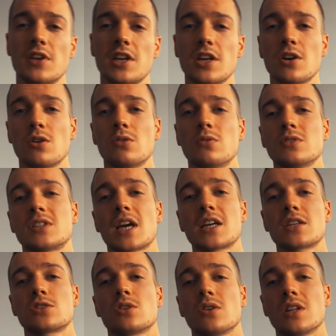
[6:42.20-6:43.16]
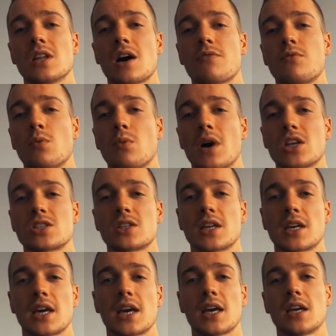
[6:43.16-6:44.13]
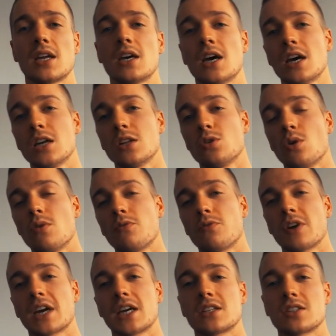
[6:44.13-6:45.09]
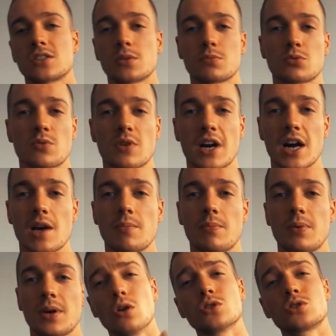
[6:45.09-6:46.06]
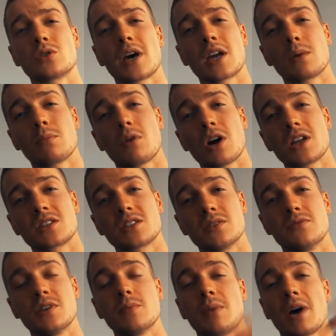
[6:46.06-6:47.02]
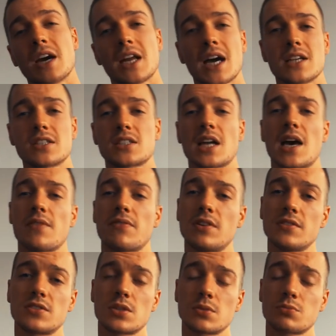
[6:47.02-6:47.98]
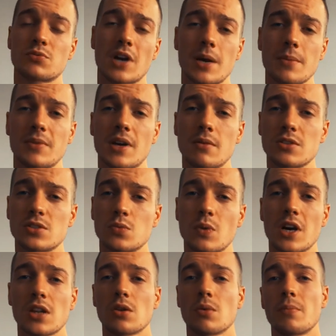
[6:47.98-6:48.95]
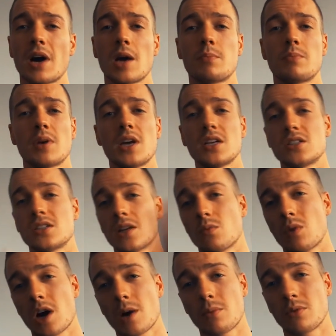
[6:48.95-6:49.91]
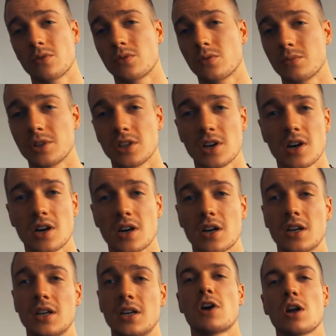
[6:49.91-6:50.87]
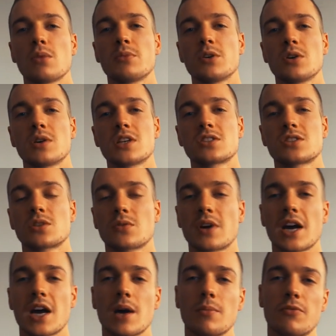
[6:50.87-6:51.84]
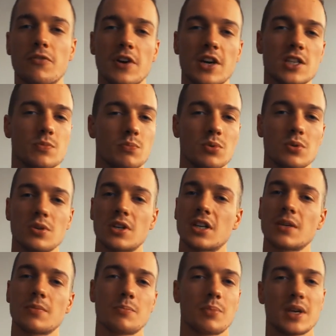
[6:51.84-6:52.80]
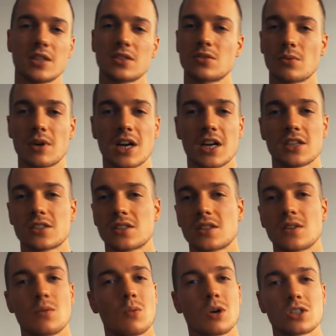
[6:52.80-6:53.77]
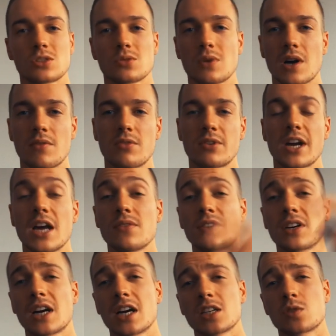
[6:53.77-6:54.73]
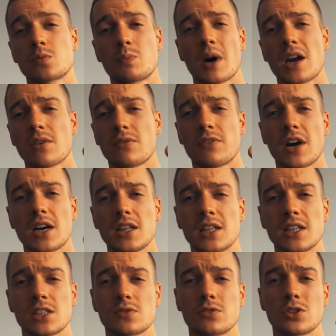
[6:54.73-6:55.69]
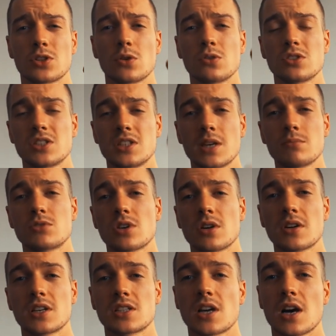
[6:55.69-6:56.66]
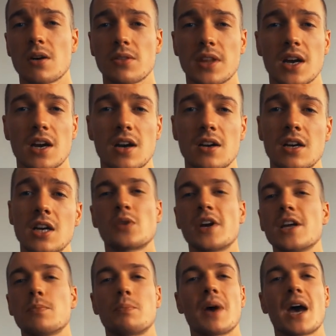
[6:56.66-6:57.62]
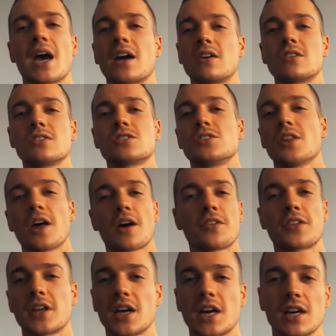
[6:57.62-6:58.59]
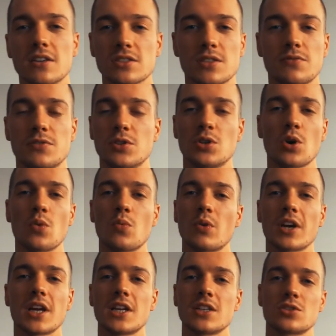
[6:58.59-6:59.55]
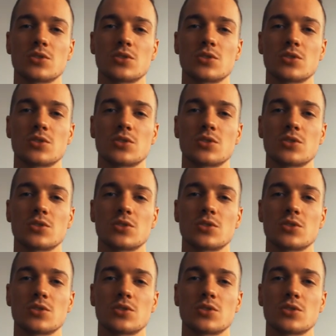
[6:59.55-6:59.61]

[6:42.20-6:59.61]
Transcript: video. Thanks a lot for watching again. Don't forget to subscribe. Go to Anabolic TV by Enhanced Athlete. Subscribe there as well on my page, that Whiteboy from the Yard. Follow me on Instagram, Facebook, Pinterest, whatsoever. I even got a Spotify list for those gym junkies out there. Great bangers, nothing else. If you don't want to